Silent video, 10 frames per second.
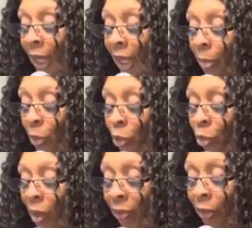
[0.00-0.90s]

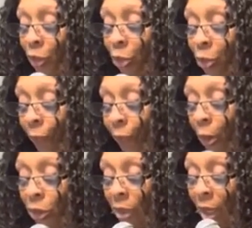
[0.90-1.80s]
Hebrews 12 and 2, the
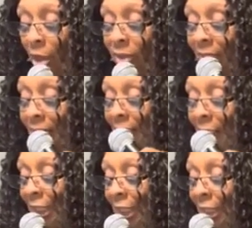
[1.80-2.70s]
first clause says,
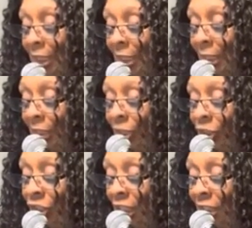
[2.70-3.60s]
looking in,
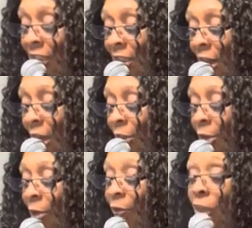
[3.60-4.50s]
unto Jesus, the
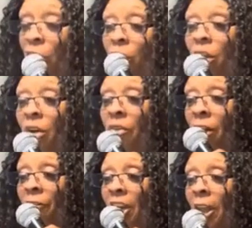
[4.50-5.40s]
author and finisher of
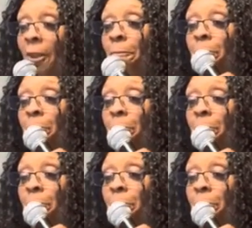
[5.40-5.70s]
our faith.